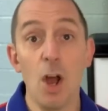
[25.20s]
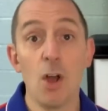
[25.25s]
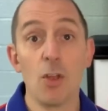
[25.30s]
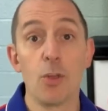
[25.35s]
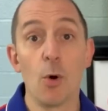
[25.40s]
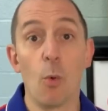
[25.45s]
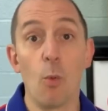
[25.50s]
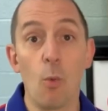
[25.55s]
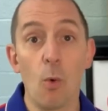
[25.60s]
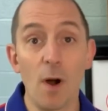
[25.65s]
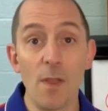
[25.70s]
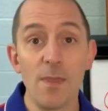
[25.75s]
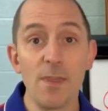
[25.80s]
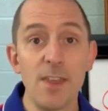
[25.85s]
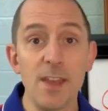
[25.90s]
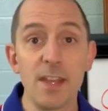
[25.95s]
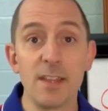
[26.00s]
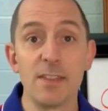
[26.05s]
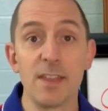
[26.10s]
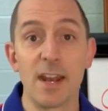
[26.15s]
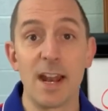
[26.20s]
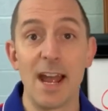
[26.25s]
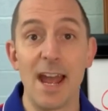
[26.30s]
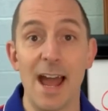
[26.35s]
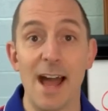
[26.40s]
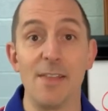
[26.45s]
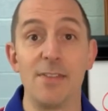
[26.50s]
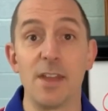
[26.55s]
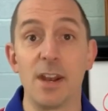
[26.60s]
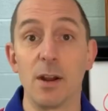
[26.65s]
The one thing that I
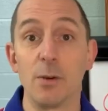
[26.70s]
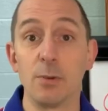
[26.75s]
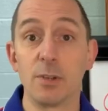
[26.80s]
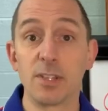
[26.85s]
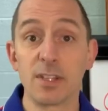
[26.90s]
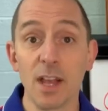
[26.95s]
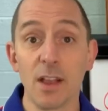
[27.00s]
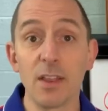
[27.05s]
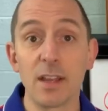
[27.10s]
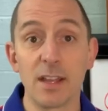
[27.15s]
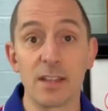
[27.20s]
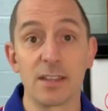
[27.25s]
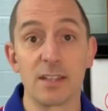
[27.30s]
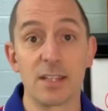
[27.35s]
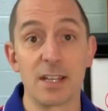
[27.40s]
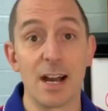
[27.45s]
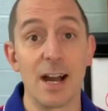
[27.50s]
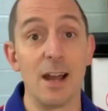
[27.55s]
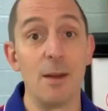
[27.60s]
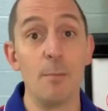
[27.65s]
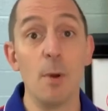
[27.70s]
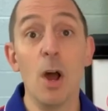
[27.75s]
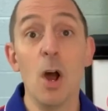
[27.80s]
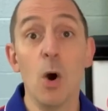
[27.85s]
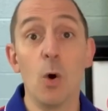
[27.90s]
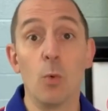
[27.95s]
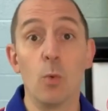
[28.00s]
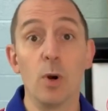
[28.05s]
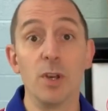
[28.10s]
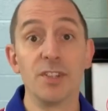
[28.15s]
had that I was selling at the time
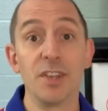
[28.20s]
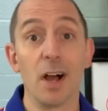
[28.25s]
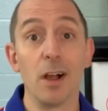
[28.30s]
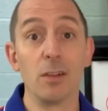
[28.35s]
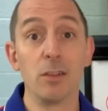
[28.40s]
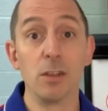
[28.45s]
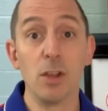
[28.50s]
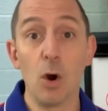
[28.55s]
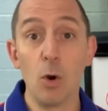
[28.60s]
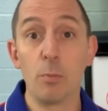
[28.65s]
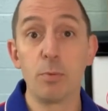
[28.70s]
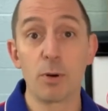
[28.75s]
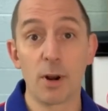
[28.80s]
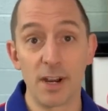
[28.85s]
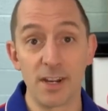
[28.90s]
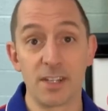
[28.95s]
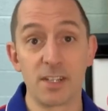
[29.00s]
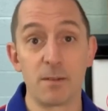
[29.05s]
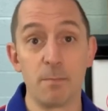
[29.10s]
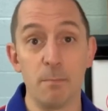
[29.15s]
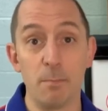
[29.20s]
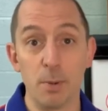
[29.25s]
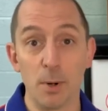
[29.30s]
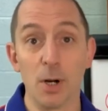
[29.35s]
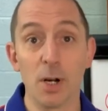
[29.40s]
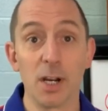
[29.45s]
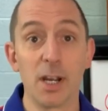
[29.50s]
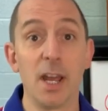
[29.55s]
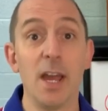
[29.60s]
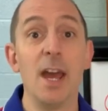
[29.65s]
was a low priced
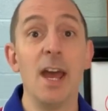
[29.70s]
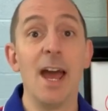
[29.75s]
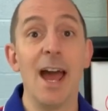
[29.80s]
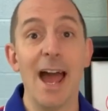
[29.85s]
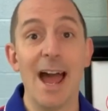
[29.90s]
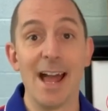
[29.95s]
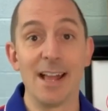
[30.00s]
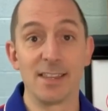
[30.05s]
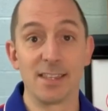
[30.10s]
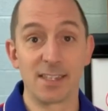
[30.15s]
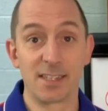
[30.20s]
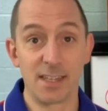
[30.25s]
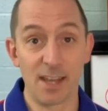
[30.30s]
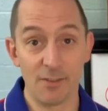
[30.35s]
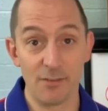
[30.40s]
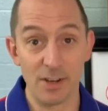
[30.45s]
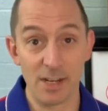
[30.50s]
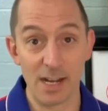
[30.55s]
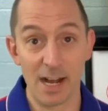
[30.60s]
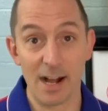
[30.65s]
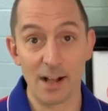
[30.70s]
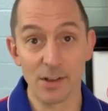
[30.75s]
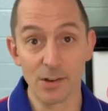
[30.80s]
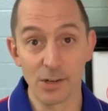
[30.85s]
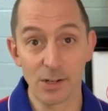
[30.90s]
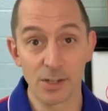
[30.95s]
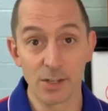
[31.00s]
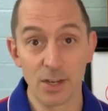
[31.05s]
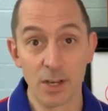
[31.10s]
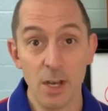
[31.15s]
book at
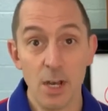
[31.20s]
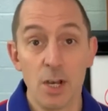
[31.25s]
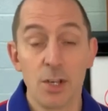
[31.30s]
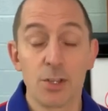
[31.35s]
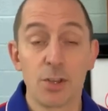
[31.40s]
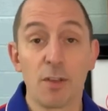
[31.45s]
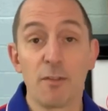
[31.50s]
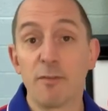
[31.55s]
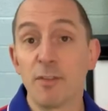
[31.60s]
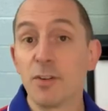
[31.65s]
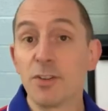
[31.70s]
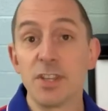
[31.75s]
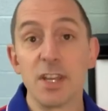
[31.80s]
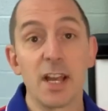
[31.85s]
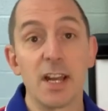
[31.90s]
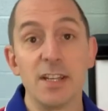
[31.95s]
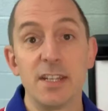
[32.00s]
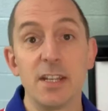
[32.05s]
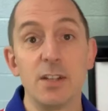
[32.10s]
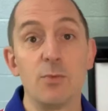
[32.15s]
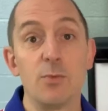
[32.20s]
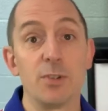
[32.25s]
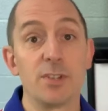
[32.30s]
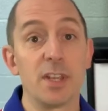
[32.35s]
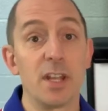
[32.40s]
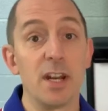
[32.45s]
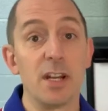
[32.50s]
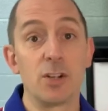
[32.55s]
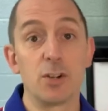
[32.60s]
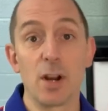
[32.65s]
$7. So the first thing I did was
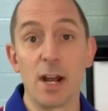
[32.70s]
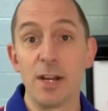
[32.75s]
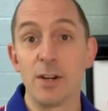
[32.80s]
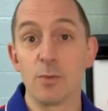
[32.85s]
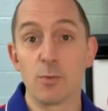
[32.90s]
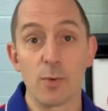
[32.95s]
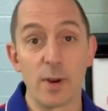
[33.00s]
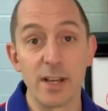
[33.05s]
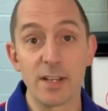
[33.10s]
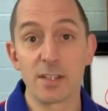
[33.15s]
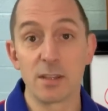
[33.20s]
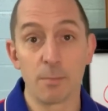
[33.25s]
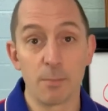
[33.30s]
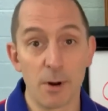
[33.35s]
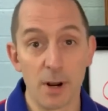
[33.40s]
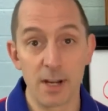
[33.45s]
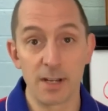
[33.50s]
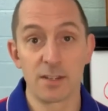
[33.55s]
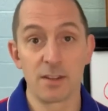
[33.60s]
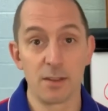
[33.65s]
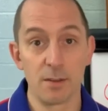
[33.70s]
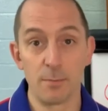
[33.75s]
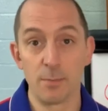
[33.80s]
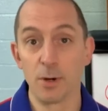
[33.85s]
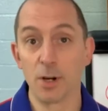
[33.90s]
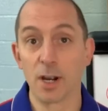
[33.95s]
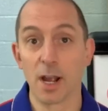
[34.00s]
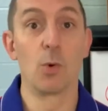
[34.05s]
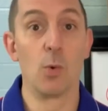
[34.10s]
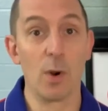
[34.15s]
that I tried to raise the price of the
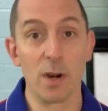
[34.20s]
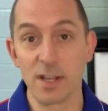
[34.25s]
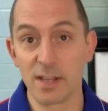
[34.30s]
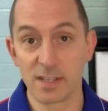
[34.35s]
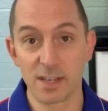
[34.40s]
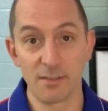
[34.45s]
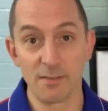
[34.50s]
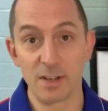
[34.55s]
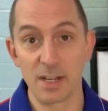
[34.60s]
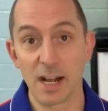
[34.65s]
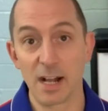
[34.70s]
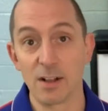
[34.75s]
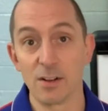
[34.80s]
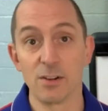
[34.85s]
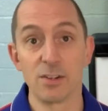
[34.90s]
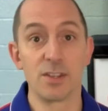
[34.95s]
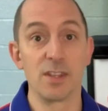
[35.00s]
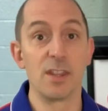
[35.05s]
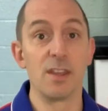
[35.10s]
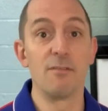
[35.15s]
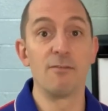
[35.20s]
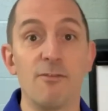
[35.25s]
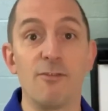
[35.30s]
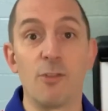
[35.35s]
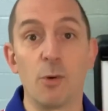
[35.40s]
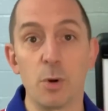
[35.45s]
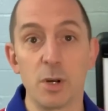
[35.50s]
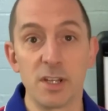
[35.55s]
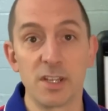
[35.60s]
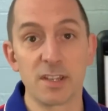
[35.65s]
book, $27 and then
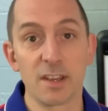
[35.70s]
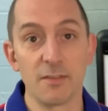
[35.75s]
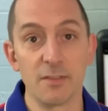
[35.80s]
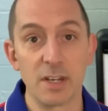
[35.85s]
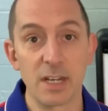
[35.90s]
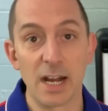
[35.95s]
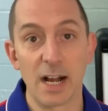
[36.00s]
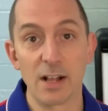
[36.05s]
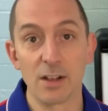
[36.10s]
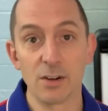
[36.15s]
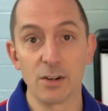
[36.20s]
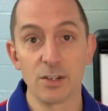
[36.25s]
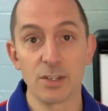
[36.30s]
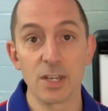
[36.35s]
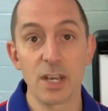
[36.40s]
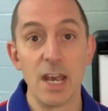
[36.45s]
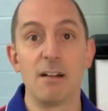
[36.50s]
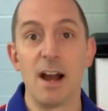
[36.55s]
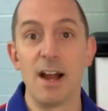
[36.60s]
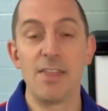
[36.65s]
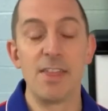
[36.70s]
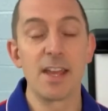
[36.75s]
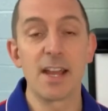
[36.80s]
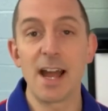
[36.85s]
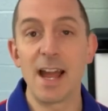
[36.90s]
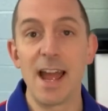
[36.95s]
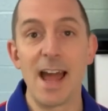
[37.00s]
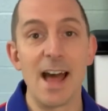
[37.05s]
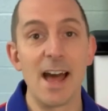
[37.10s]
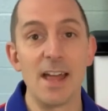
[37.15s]
$47. I think
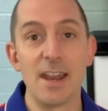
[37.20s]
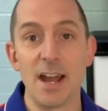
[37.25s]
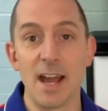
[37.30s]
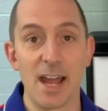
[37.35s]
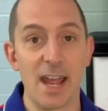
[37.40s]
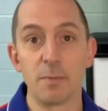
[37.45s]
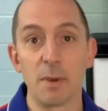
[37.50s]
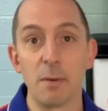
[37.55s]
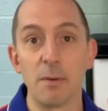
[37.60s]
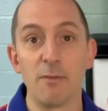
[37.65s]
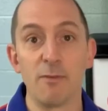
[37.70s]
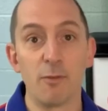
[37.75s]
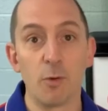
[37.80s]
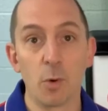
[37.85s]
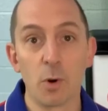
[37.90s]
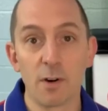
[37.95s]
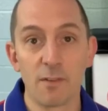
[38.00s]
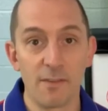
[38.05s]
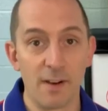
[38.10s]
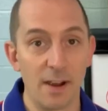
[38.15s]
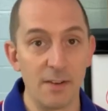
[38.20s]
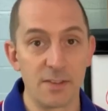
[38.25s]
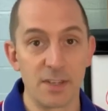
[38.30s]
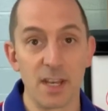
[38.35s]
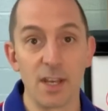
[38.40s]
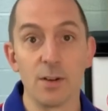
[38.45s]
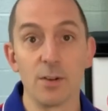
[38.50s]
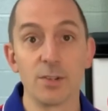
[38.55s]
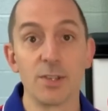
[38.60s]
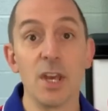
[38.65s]
I had maybe four or five
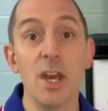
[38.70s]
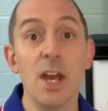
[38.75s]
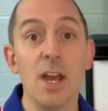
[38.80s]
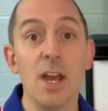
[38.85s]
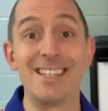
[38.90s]
sales.